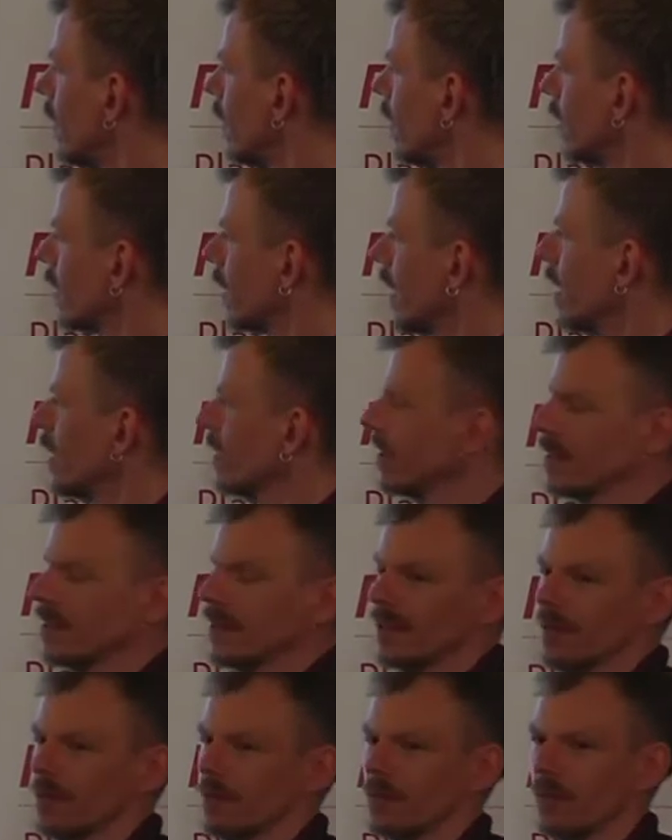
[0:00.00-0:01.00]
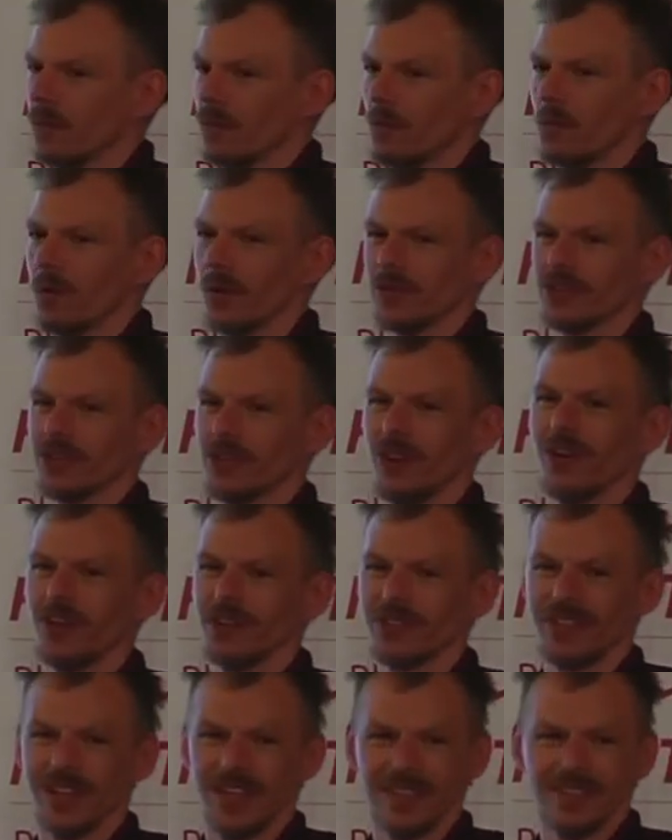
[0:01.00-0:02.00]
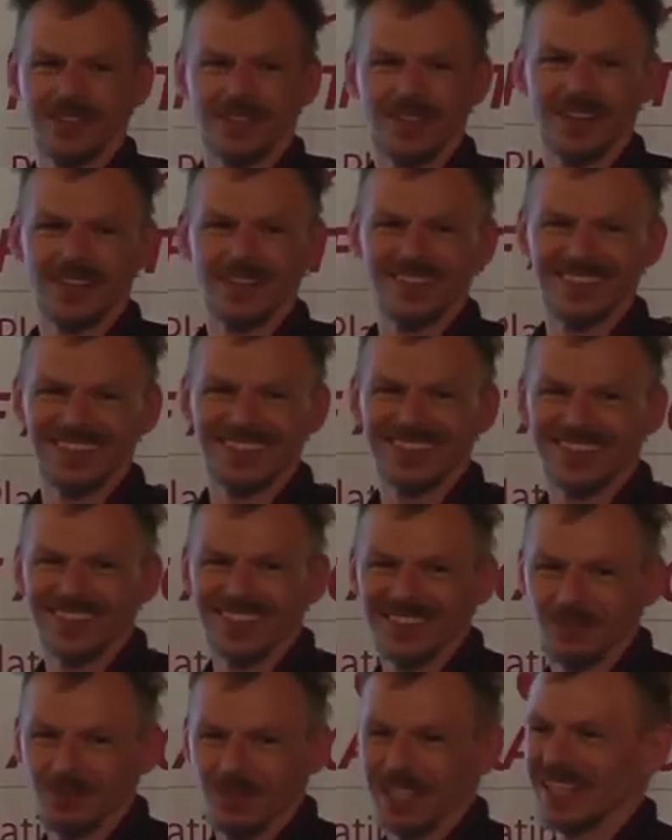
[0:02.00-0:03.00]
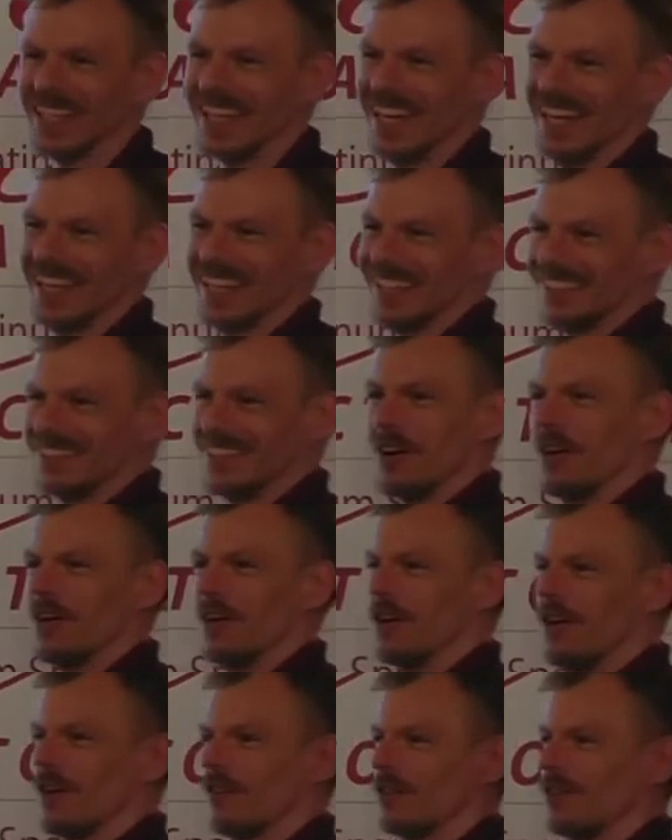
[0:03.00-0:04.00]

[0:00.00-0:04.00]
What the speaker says: Okay, what's lost then? We gained a